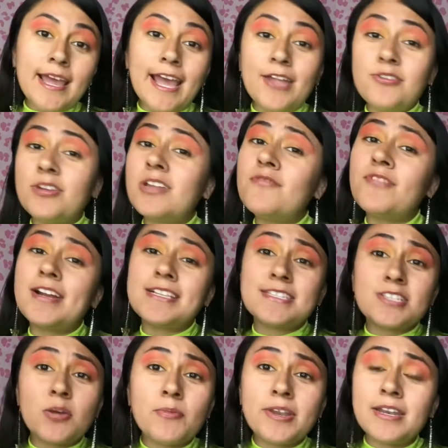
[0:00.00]
and you can find
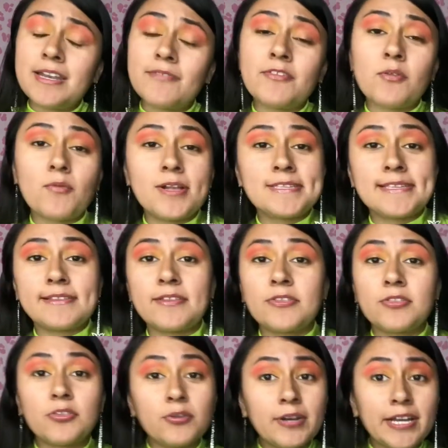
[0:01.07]
so many different ones in
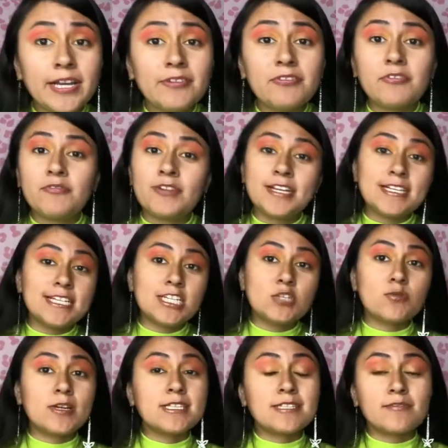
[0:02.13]
the thrift, vintage
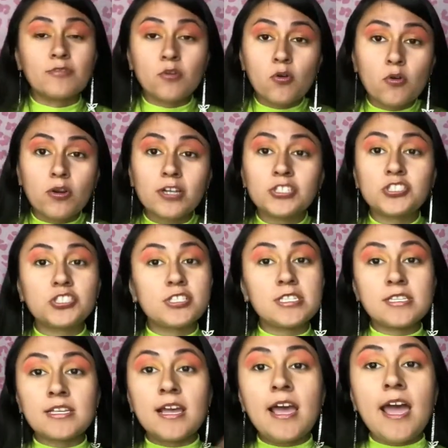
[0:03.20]
ones of course,
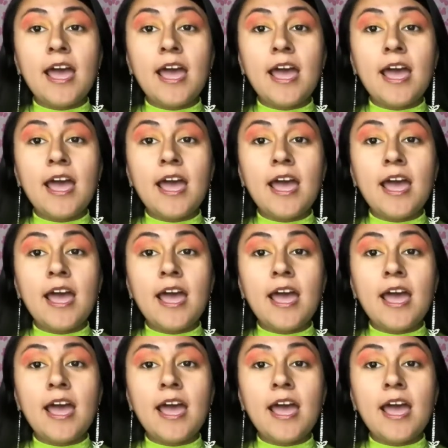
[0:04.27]
just